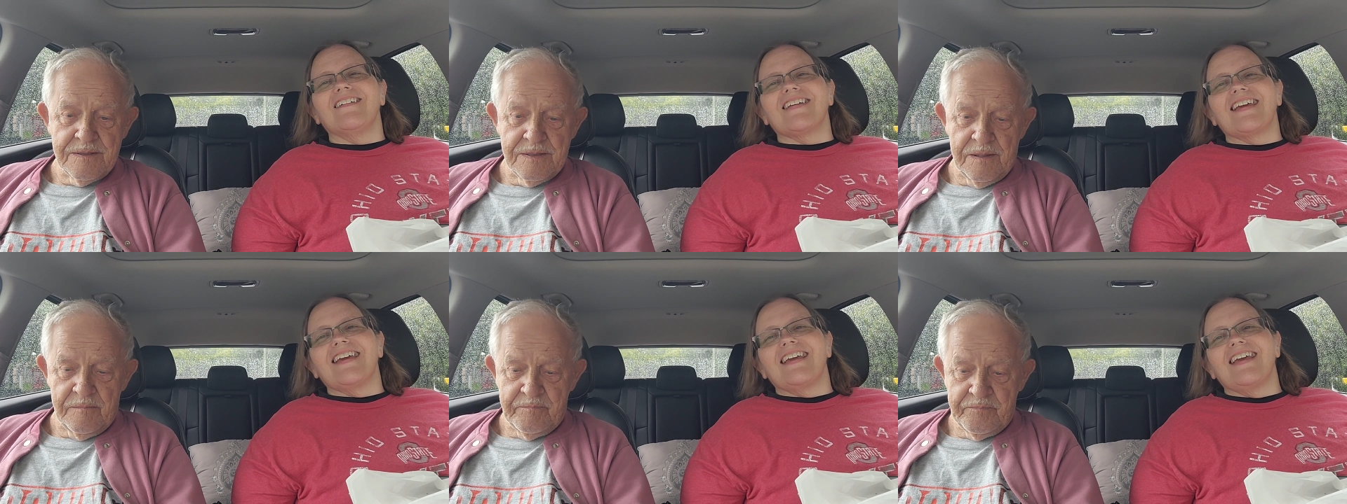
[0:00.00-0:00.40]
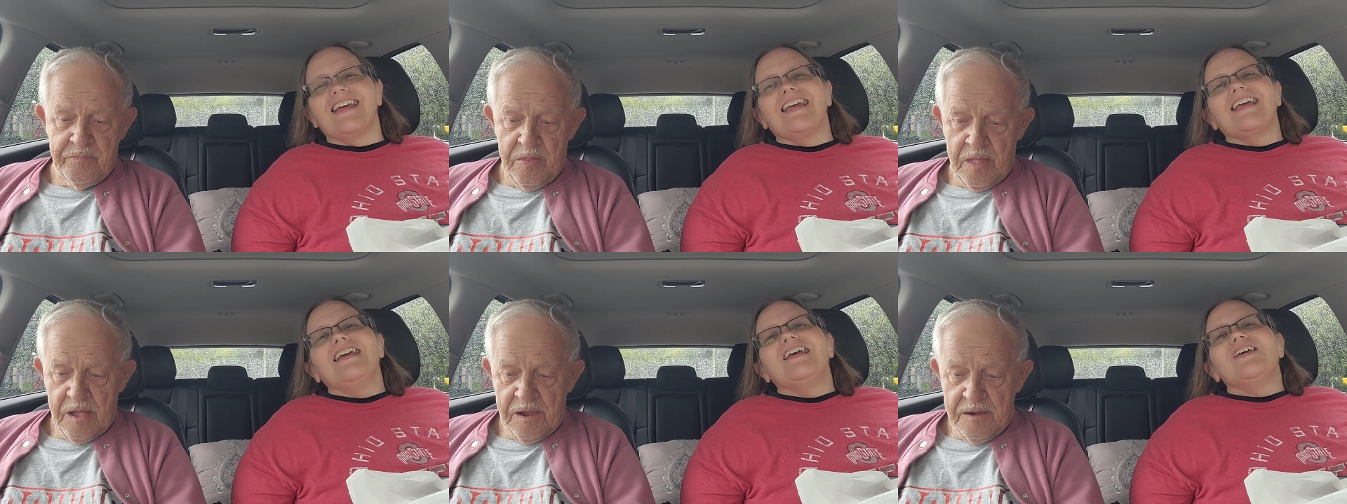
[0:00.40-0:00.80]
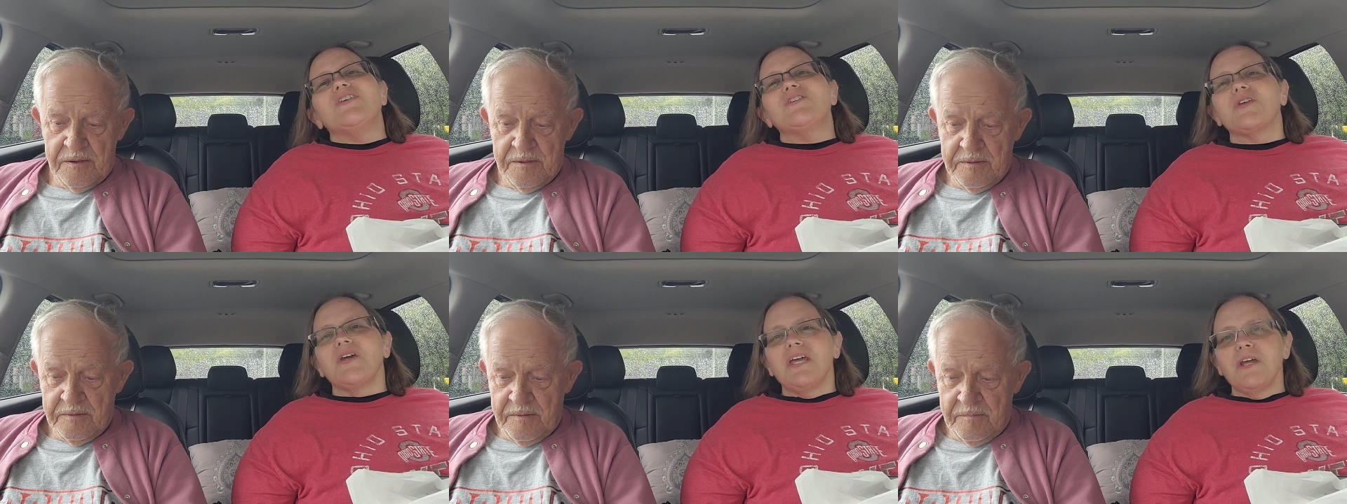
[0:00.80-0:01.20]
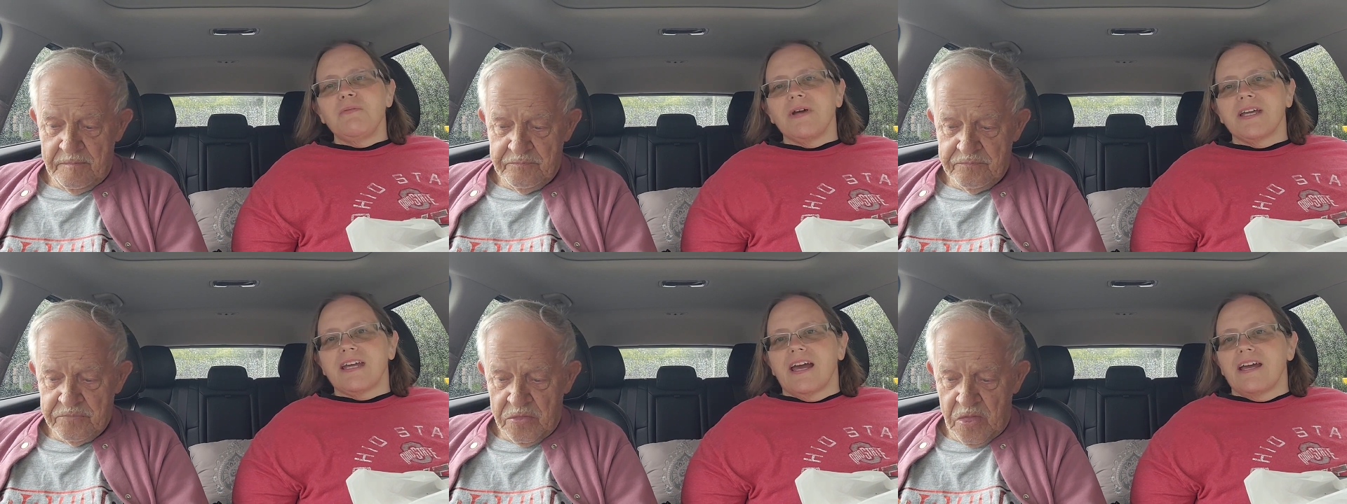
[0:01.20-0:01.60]
Speaker 1: okay. So
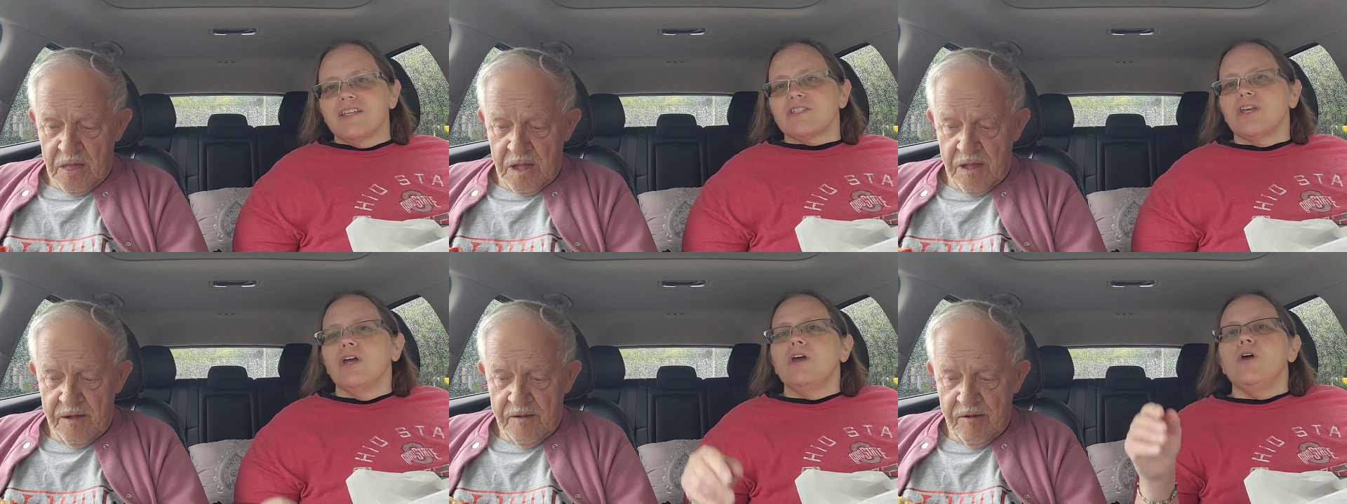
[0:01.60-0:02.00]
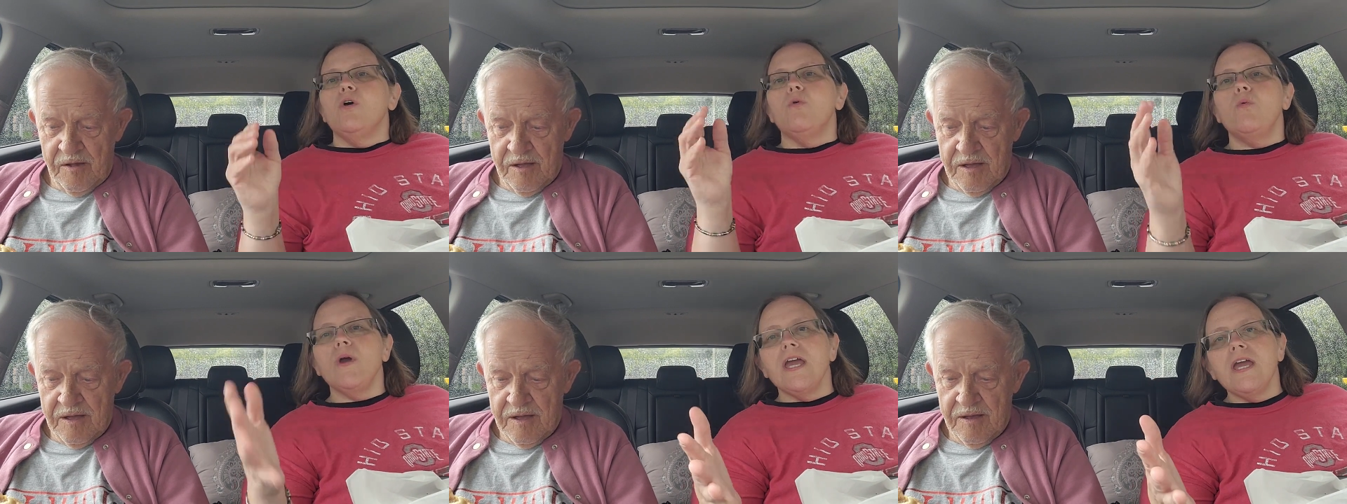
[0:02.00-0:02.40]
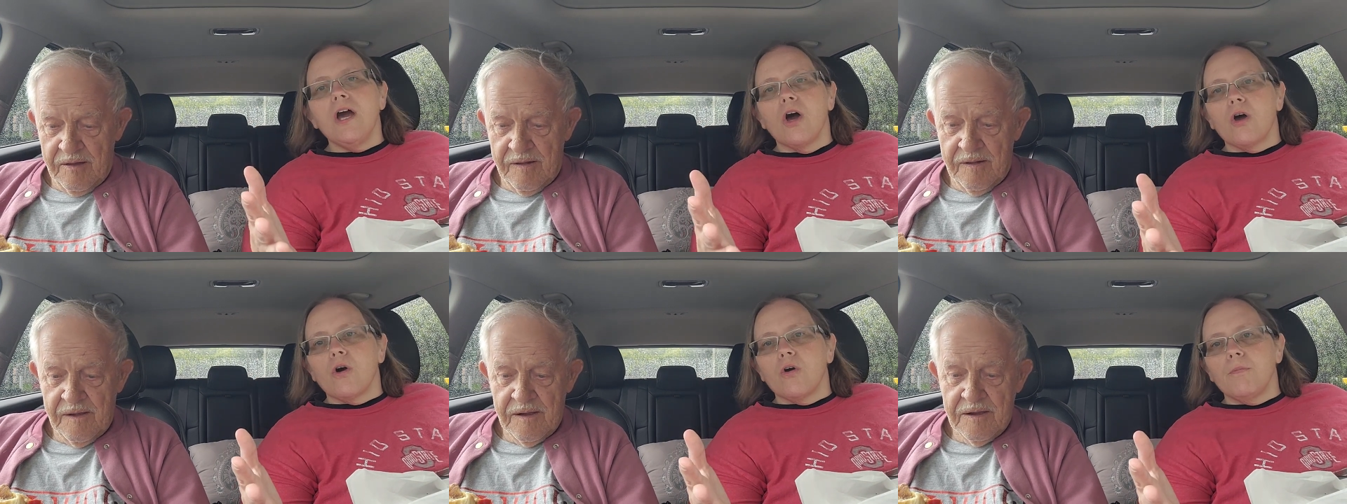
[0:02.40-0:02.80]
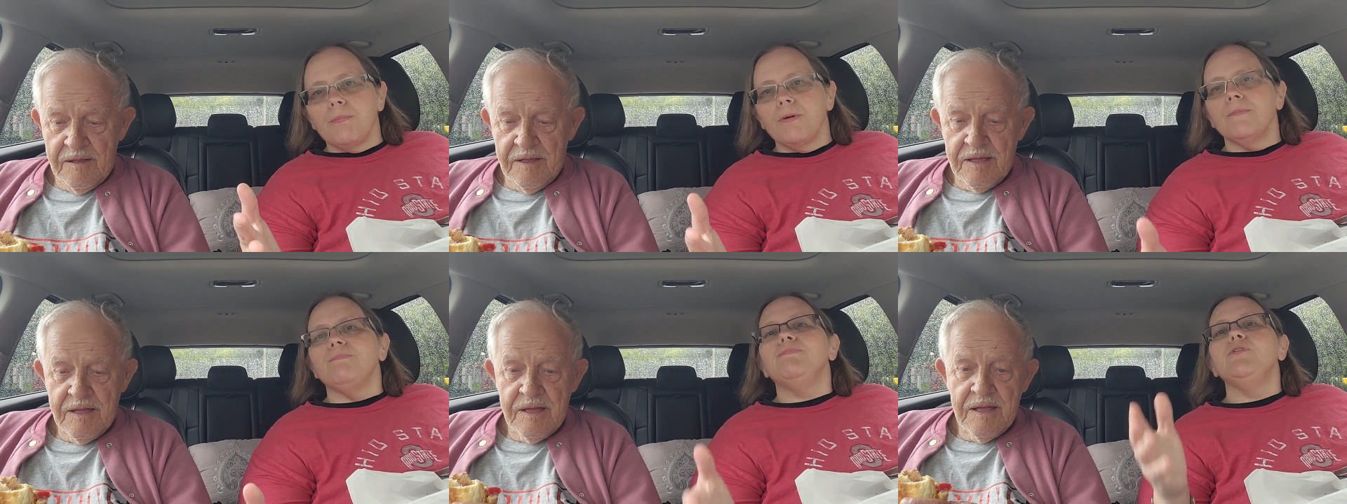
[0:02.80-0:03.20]
anyway, guys, we hope
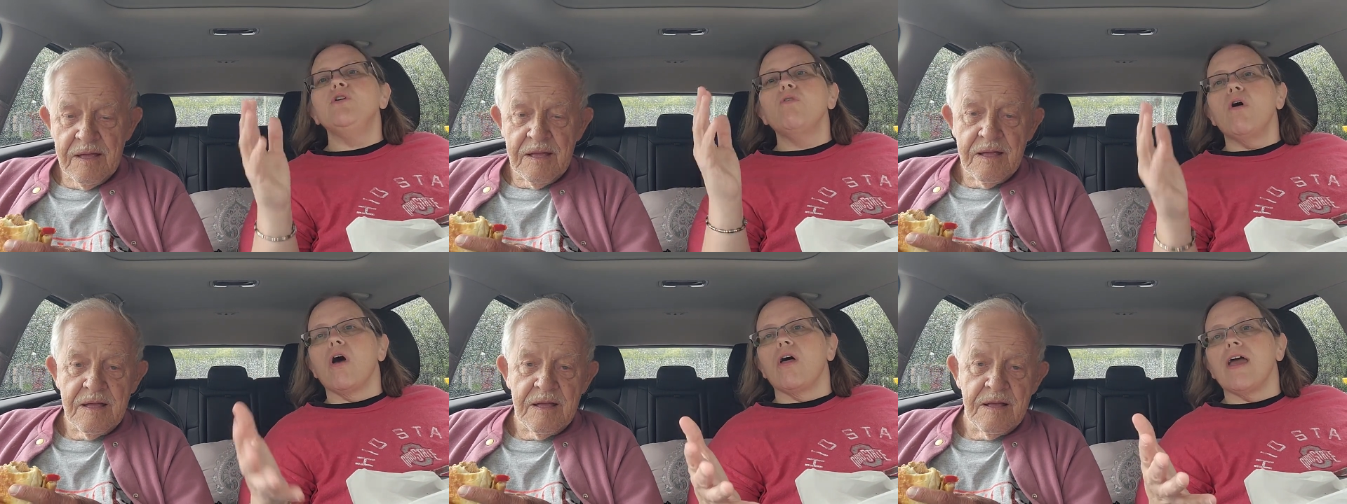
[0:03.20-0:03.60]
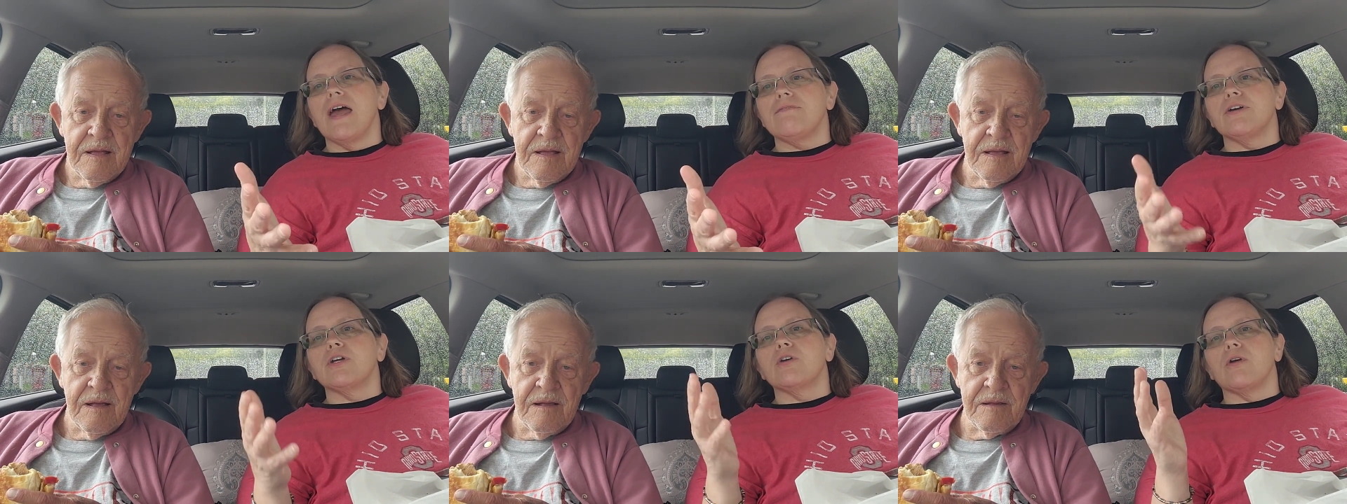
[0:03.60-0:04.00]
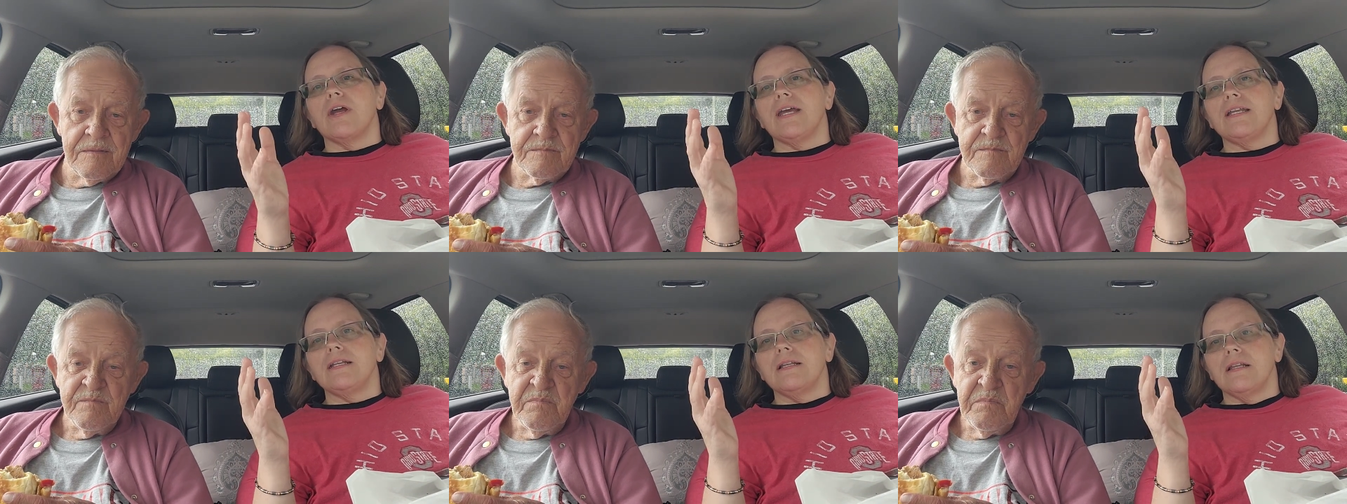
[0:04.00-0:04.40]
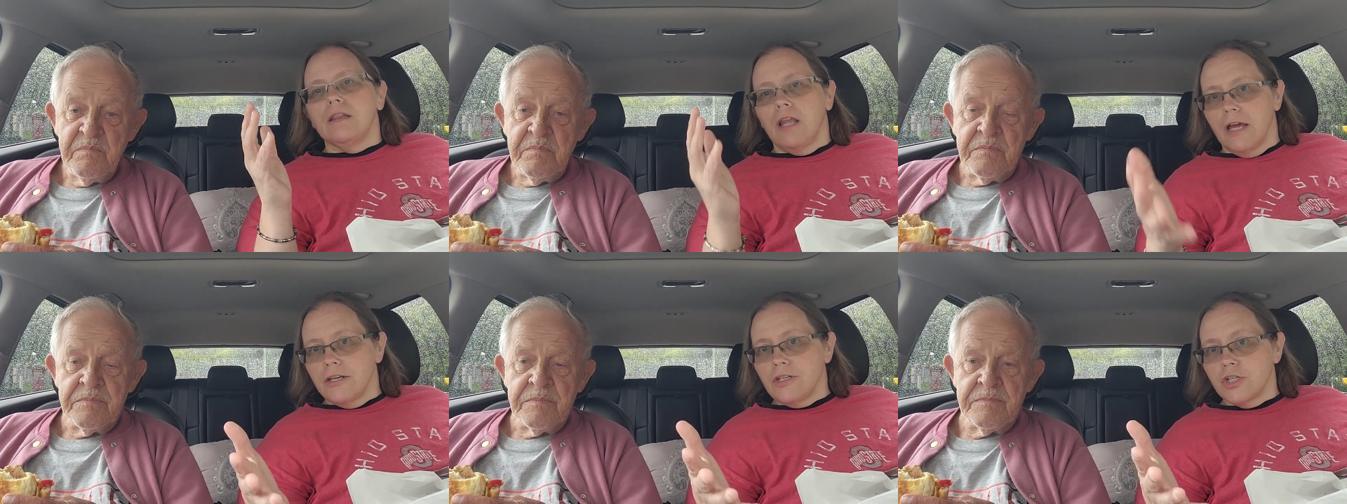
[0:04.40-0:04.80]
you all have a great
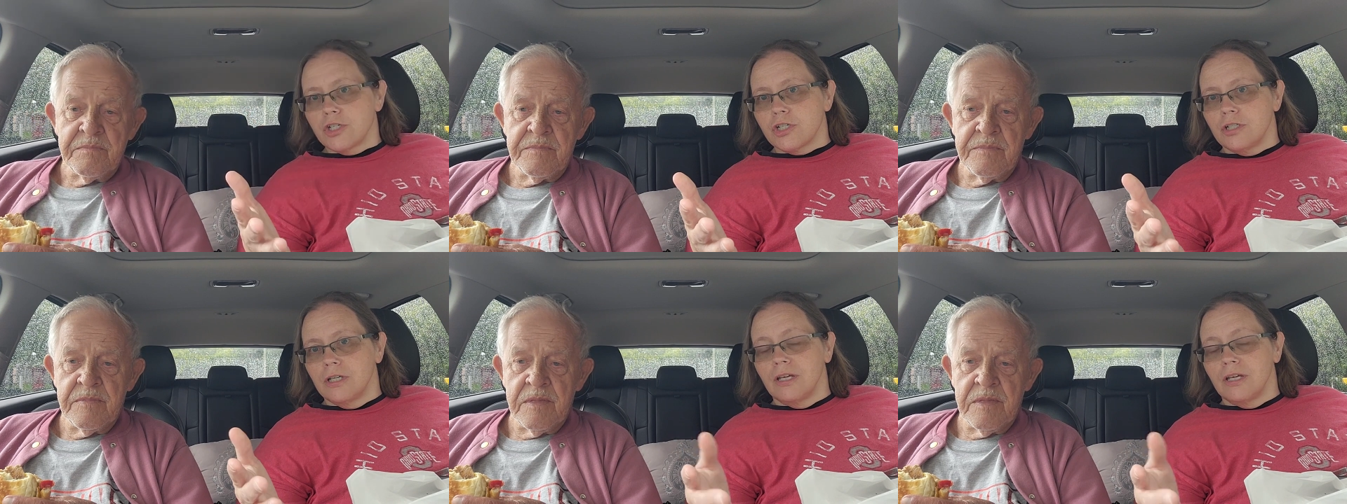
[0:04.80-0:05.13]
lunch,